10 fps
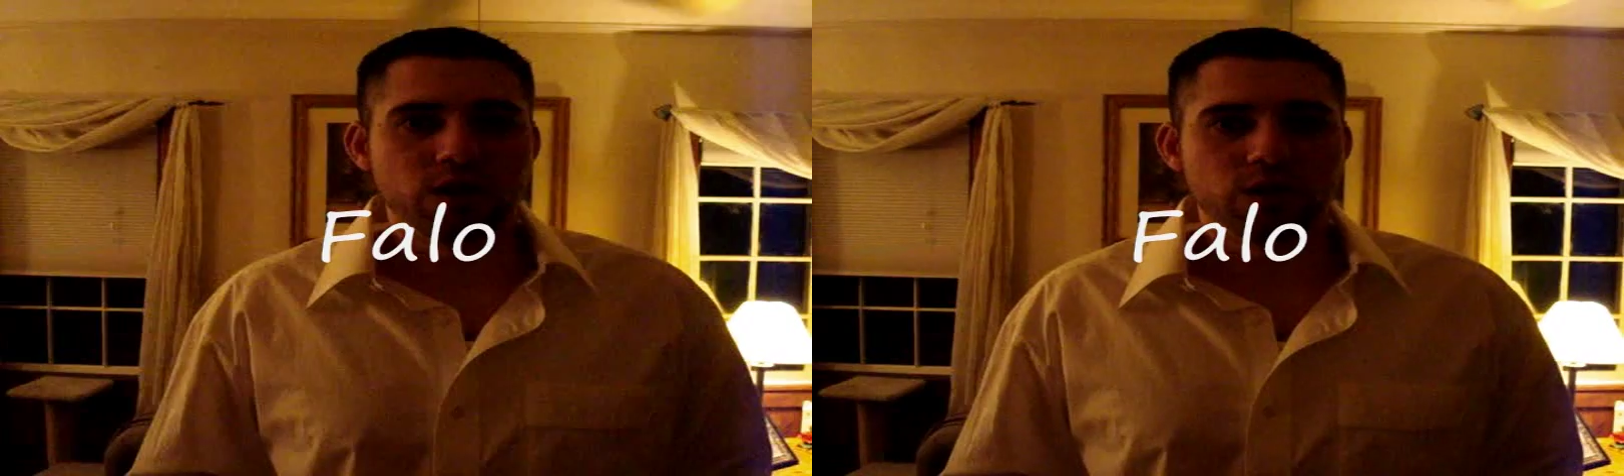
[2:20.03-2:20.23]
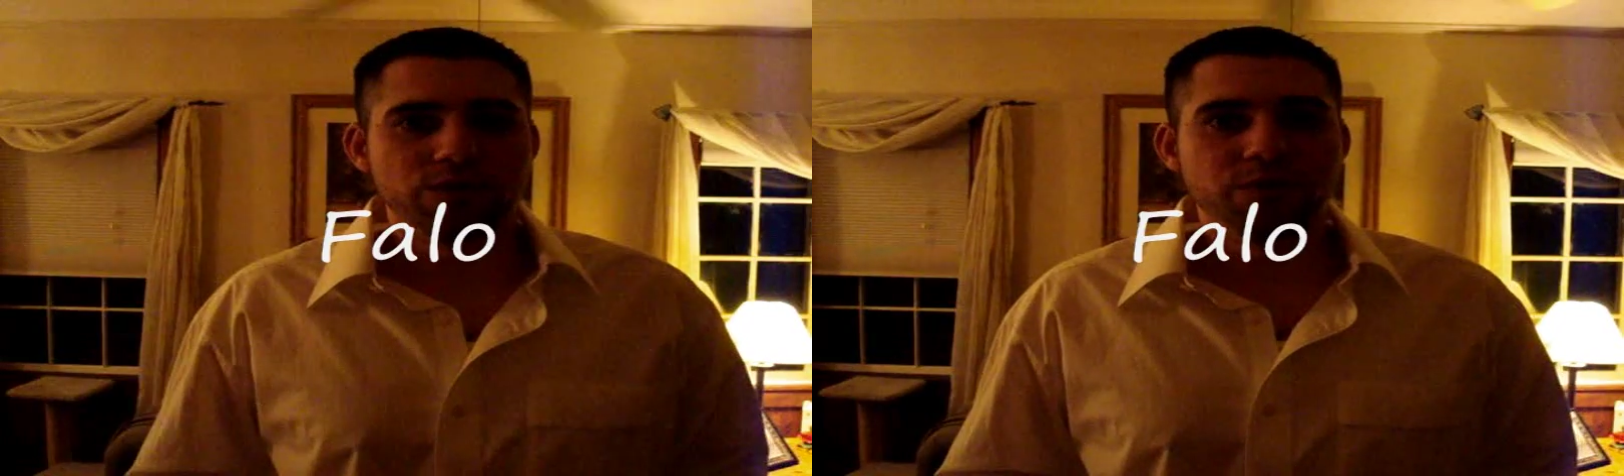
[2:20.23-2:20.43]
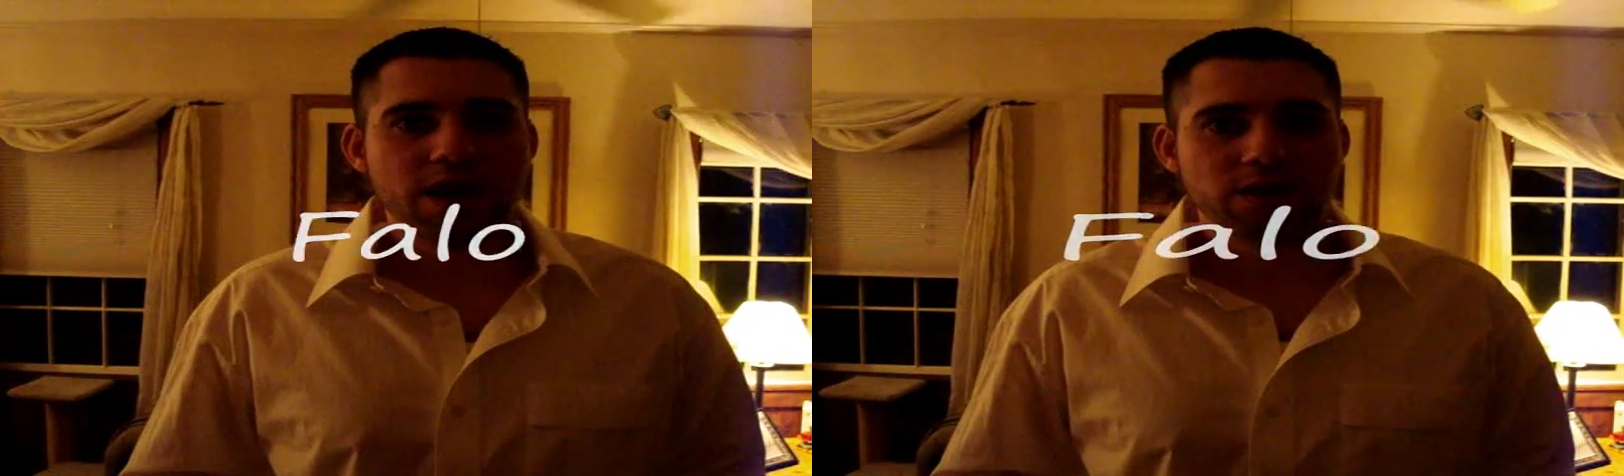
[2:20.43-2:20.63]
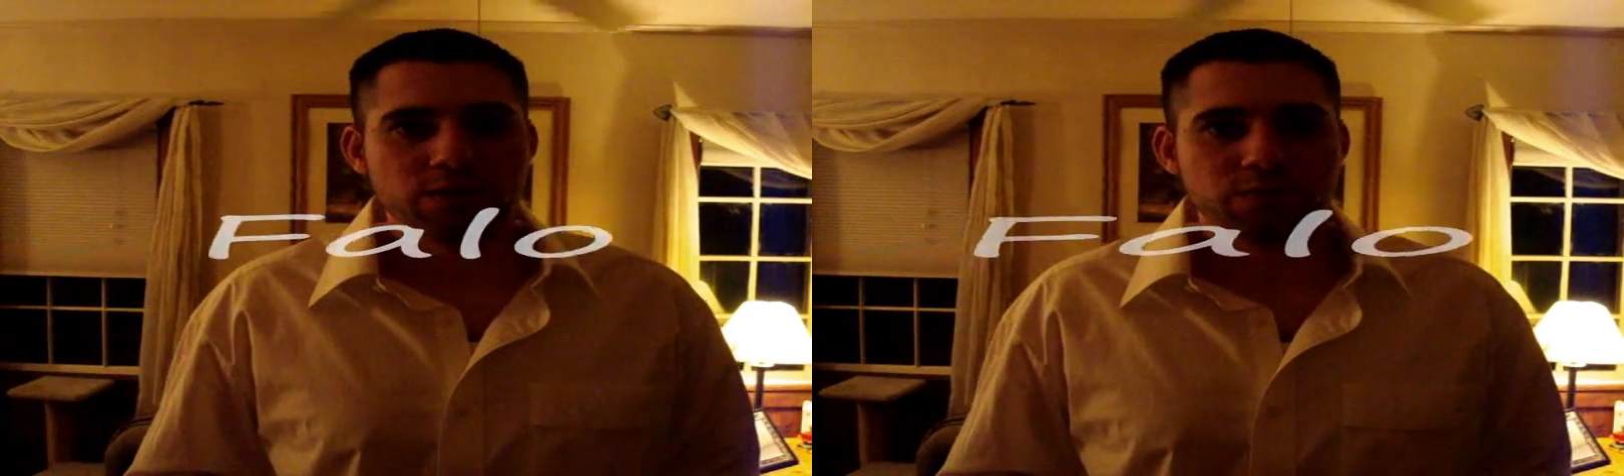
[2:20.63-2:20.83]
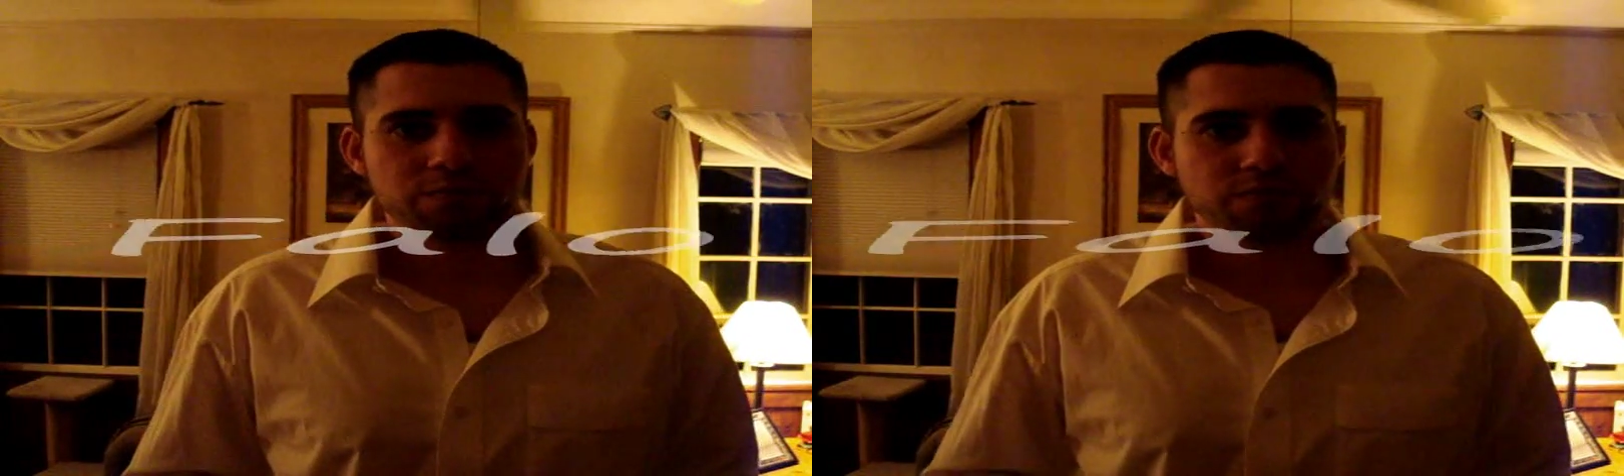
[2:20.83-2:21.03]
Eu
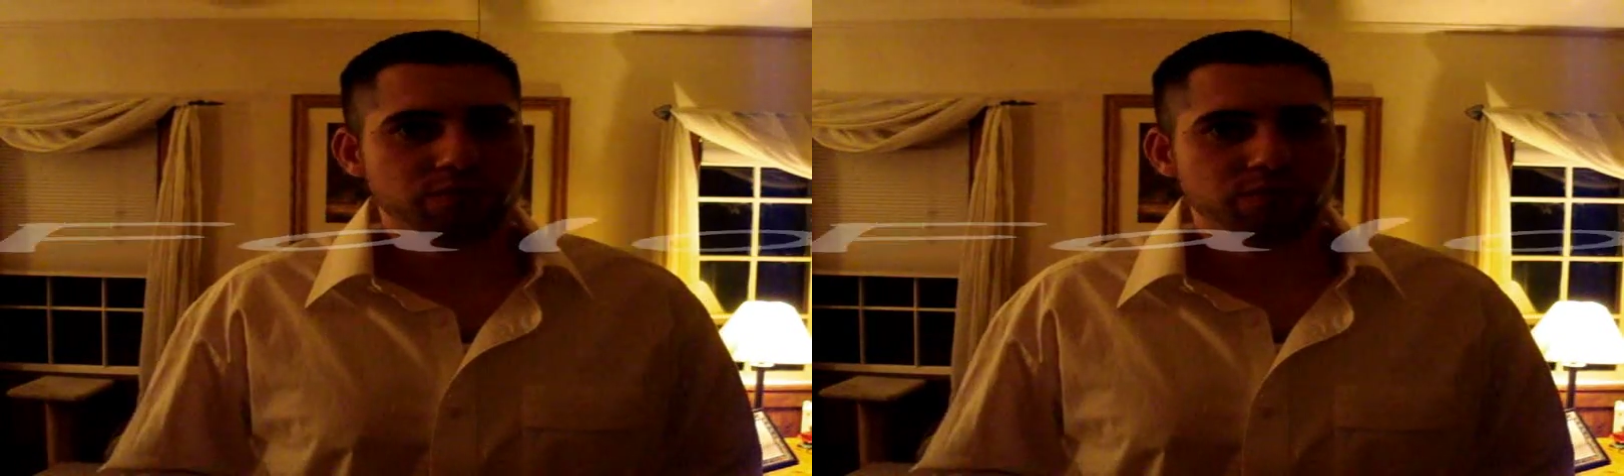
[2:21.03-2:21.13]
falo.